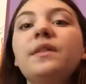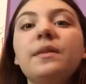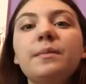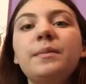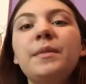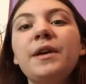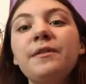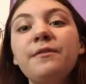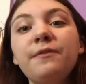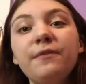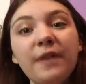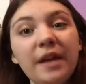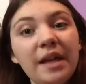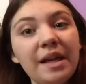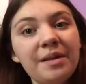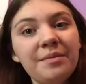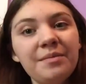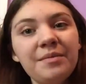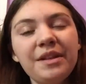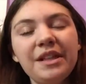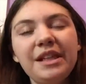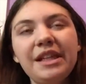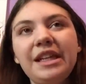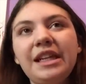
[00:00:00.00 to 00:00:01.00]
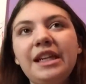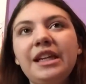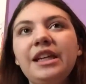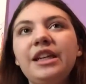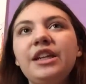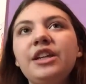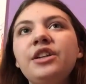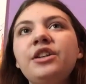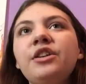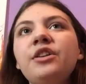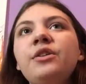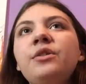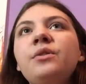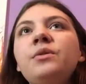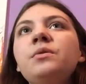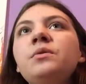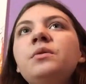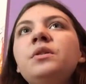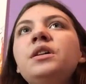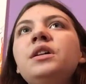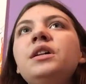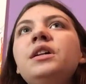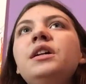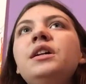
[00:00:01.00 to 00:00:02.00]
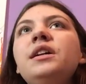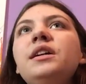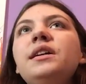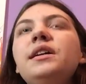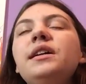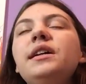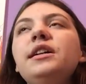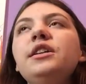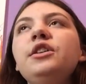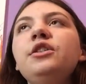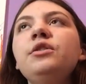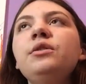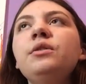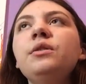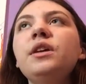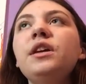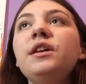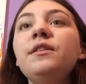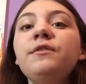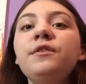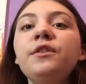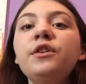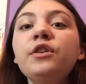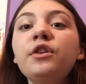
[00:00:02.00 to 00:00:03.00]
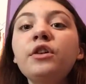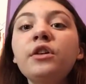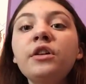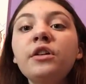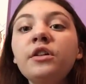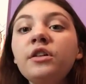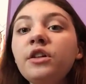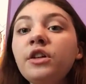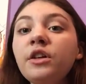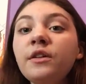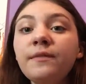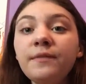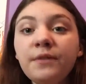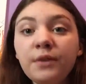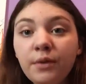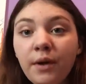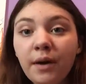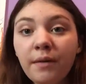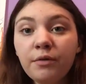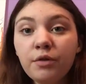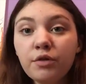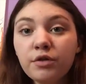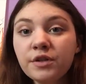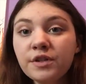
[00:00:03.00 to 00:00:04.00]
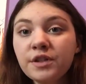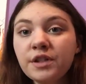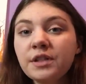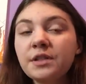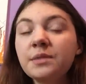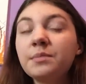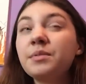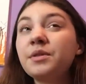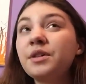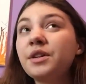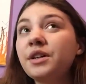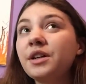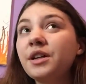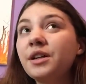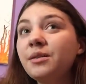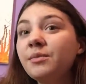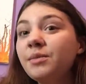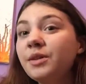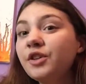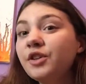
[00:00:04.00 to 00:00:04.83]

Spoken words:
my family, if you have horses, put on a